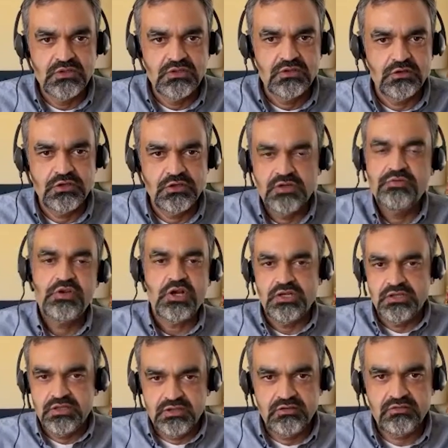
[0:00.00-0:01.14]
on every
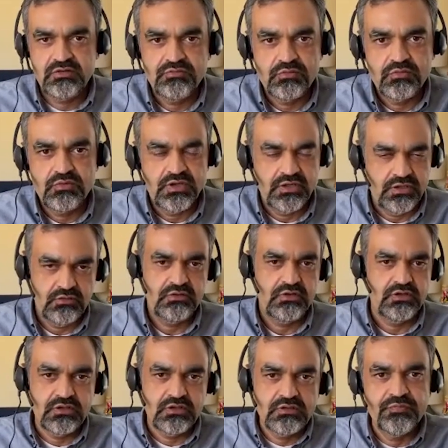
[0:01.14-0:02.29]
continent except for
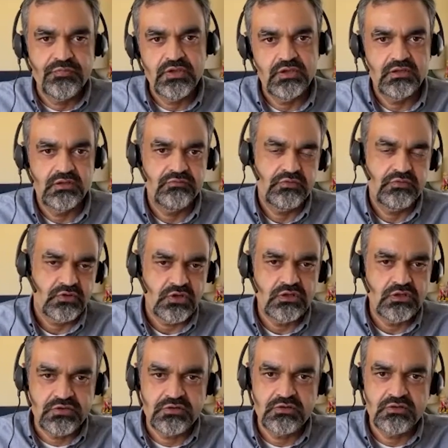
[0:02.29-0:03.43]
Antarctica. And if there's a call
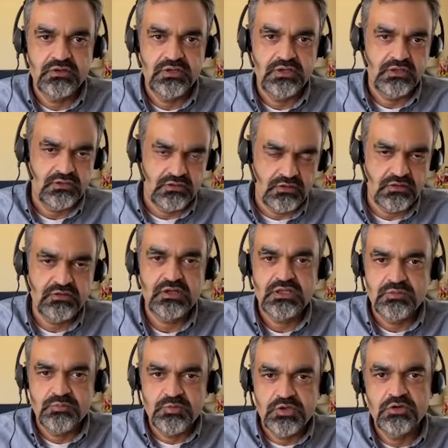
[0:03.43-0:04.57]
center in Antarctica,
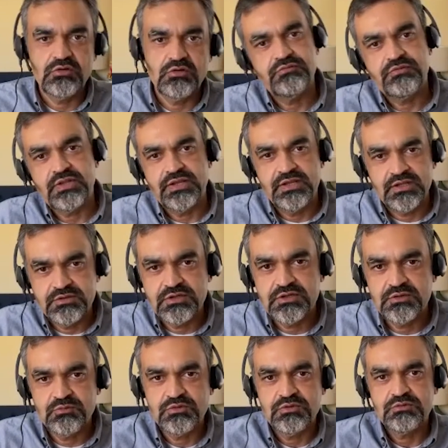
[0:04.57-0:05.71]
let me know. I'll fly down there
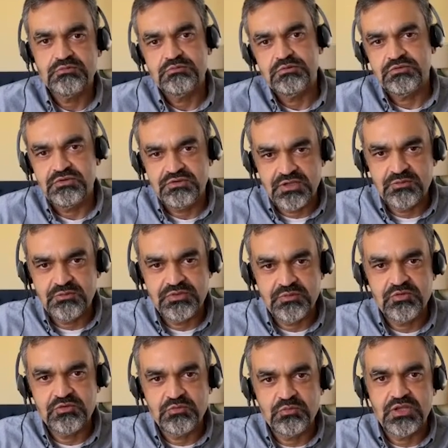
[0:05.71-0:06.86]
and we'll sit down with them
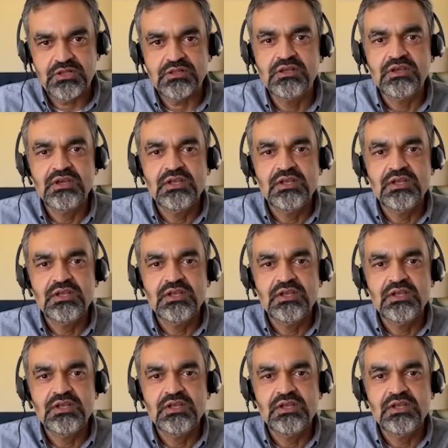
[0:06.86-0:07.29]
as well.